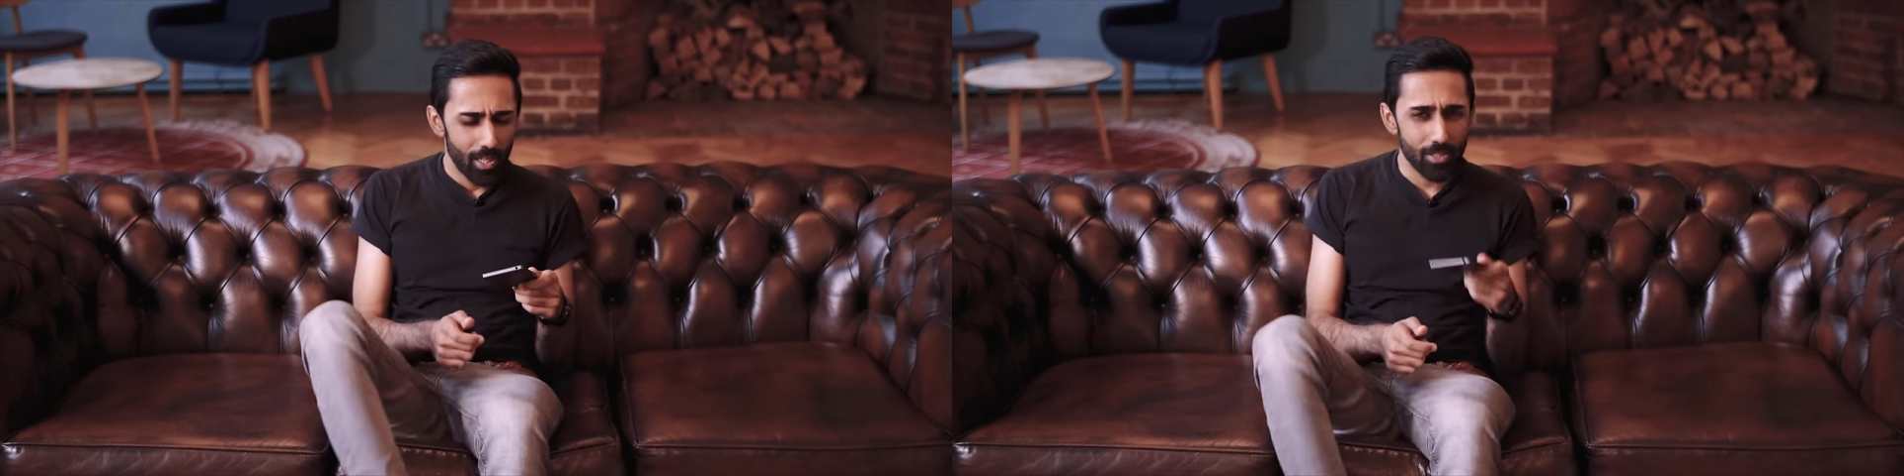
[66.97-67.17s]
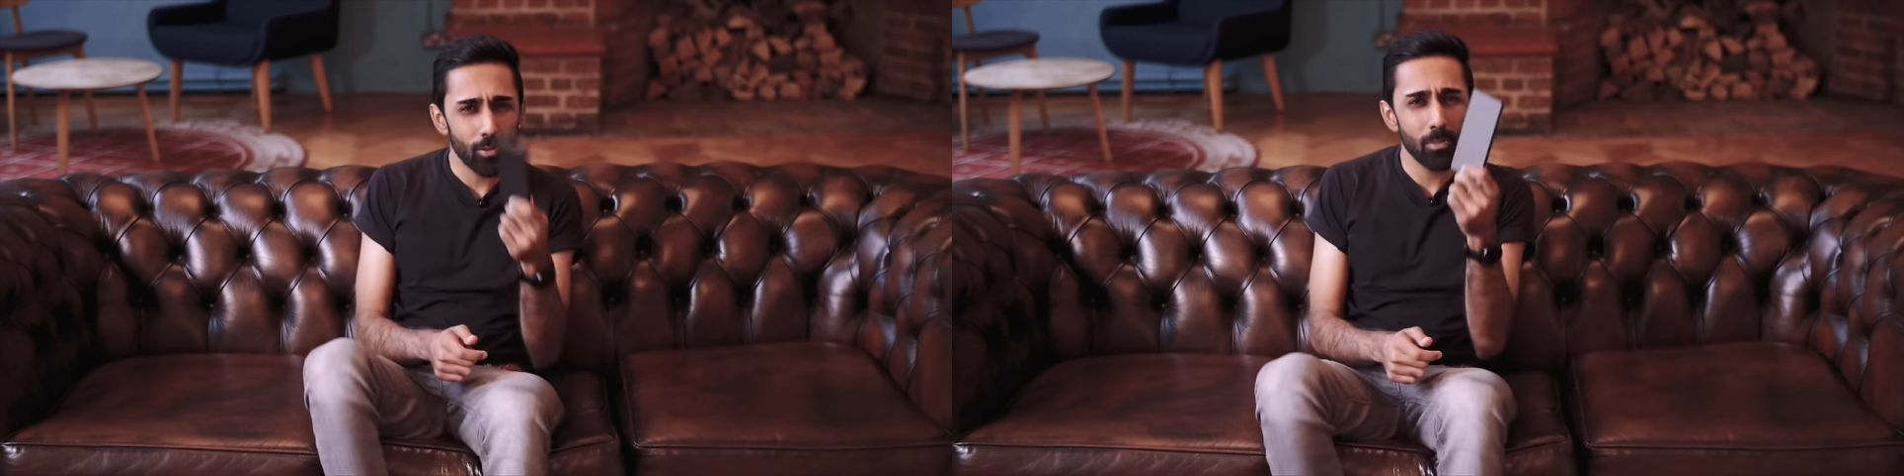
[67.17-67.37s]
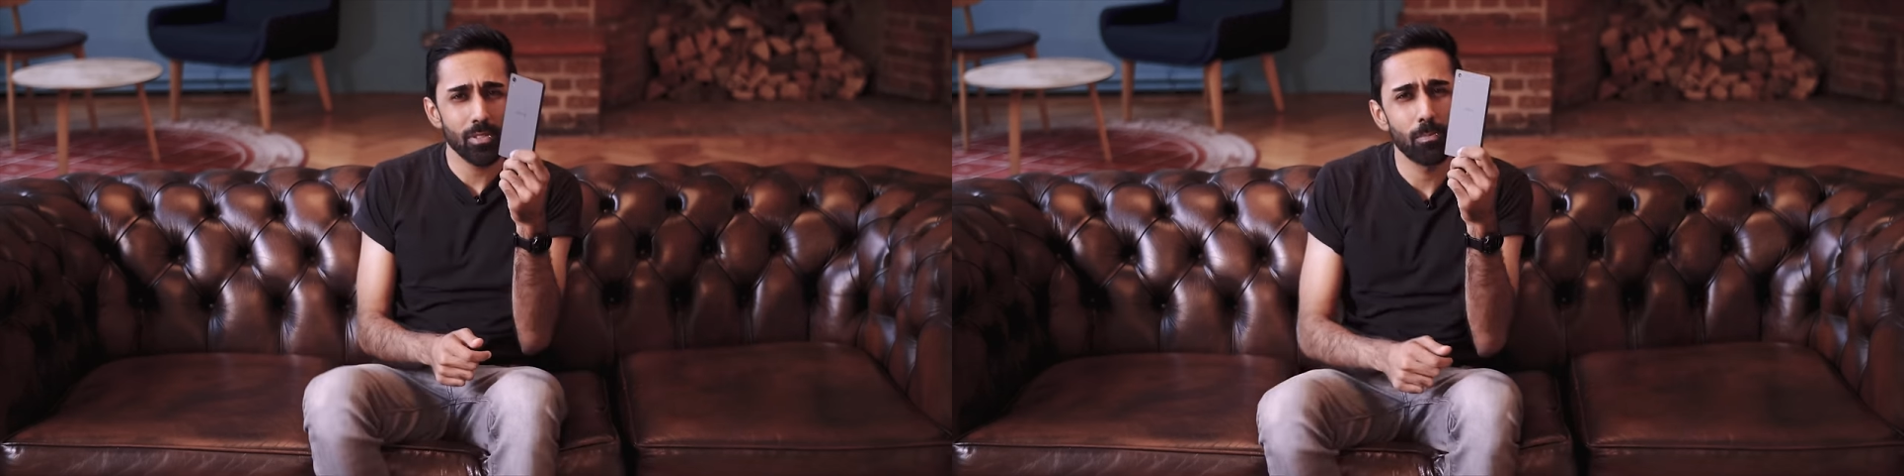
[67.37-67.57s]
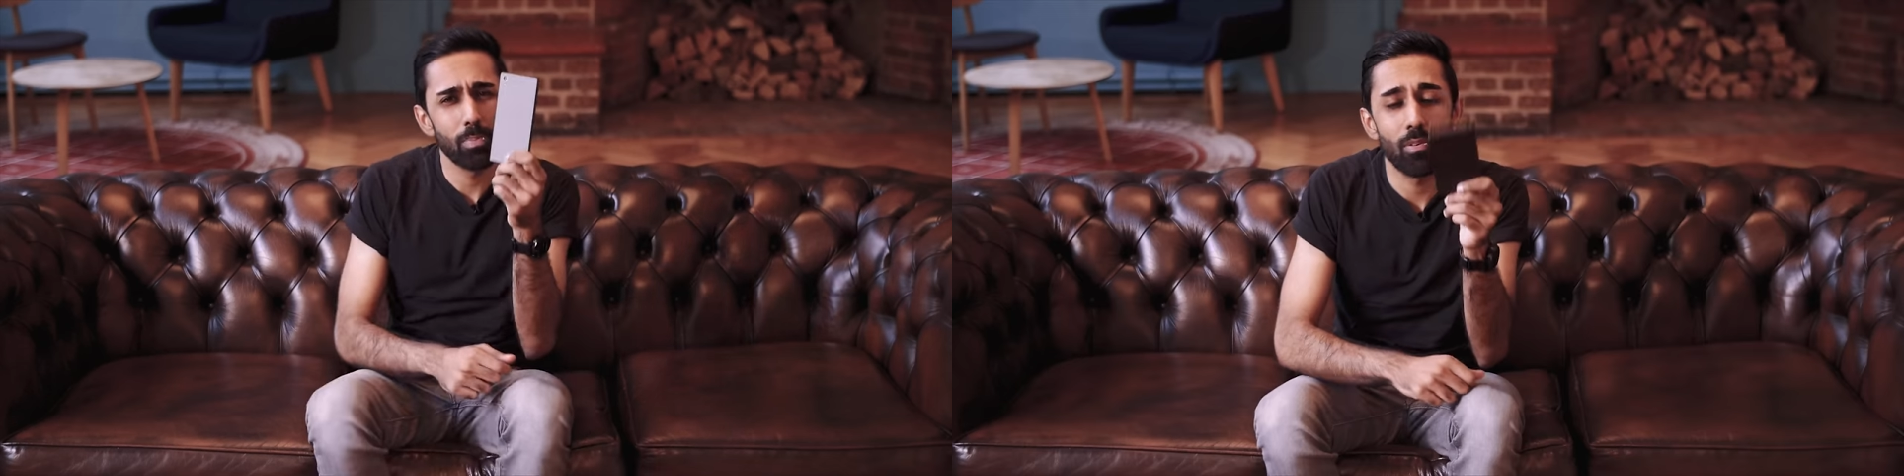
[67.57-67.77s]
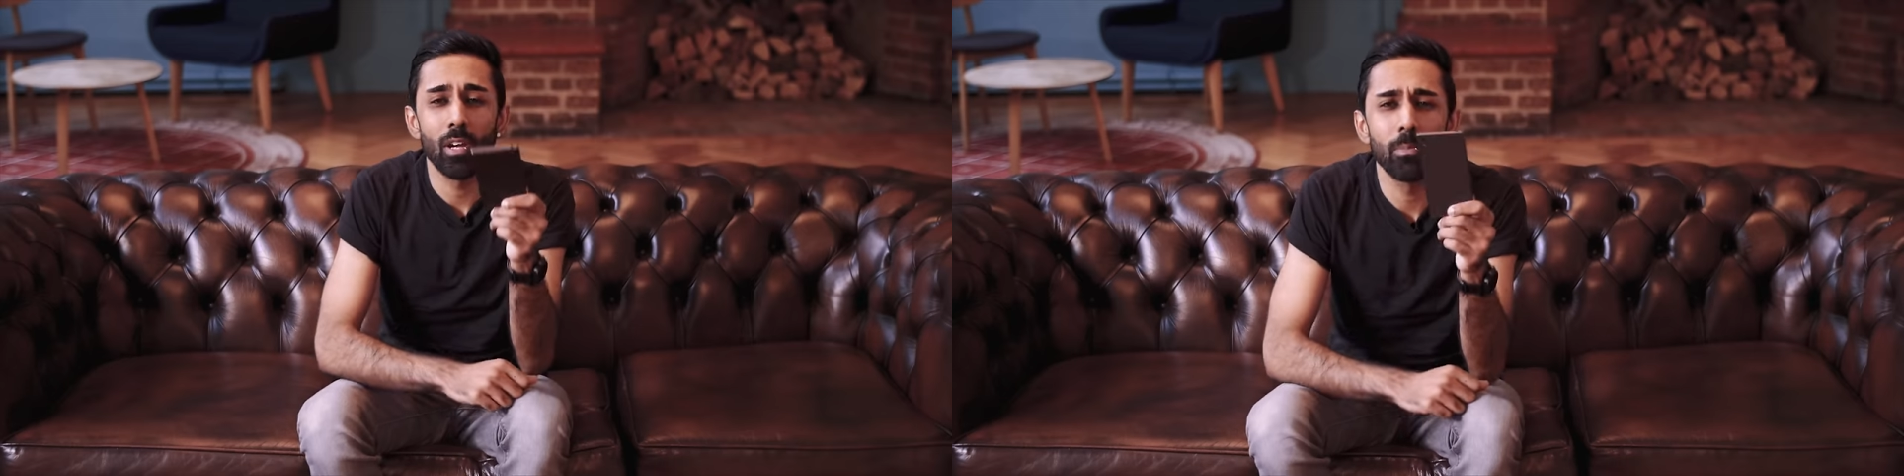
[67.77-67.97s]
It's almost
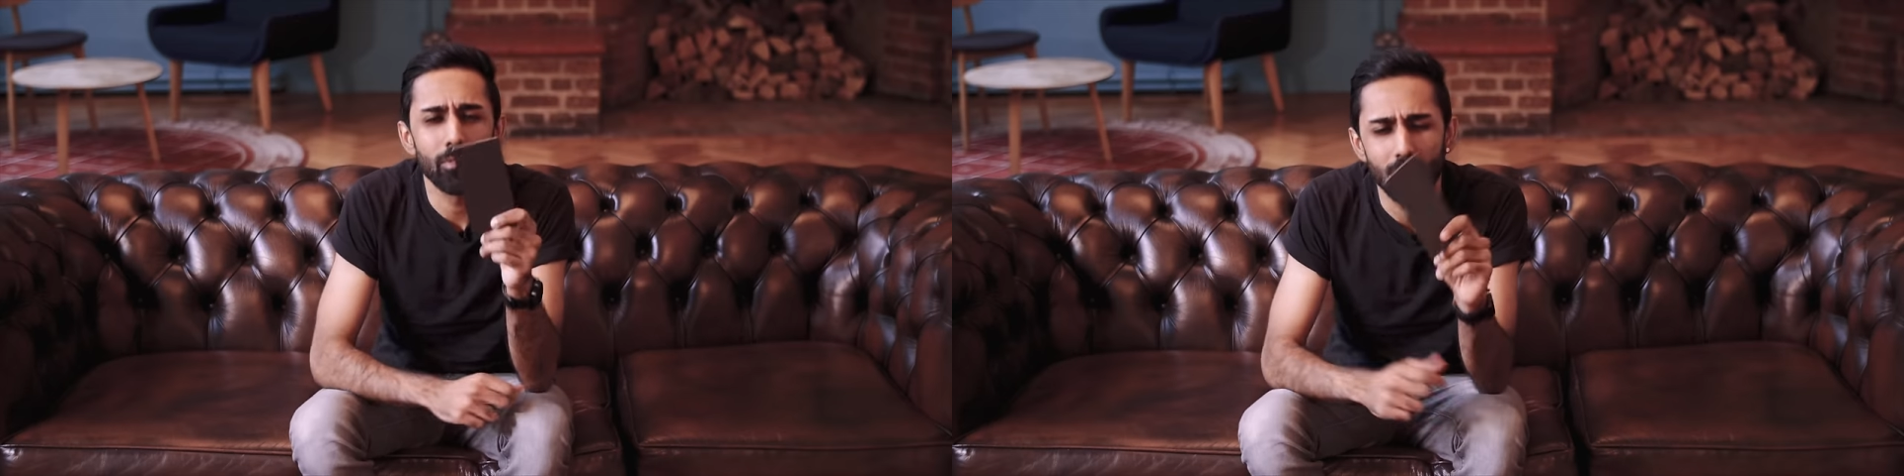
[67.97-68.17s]
primal,